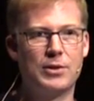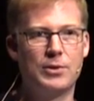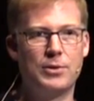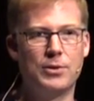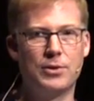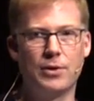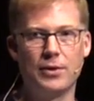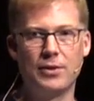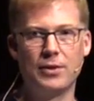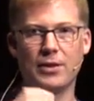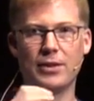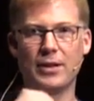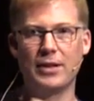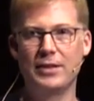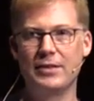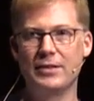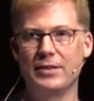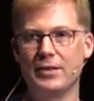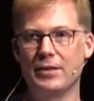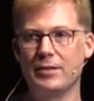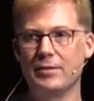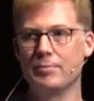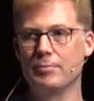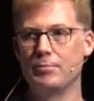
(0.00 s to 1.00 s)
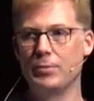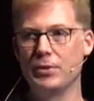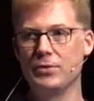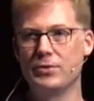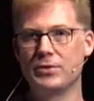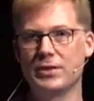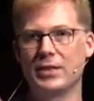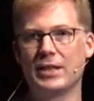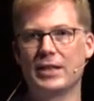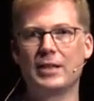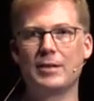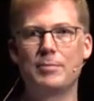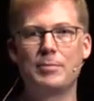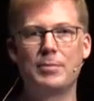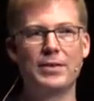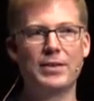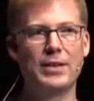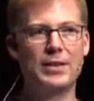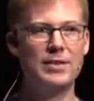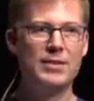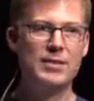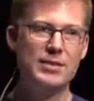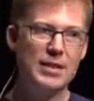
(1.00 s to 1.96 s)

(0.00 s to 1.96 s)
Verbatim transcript: a core online, and it boots it up and then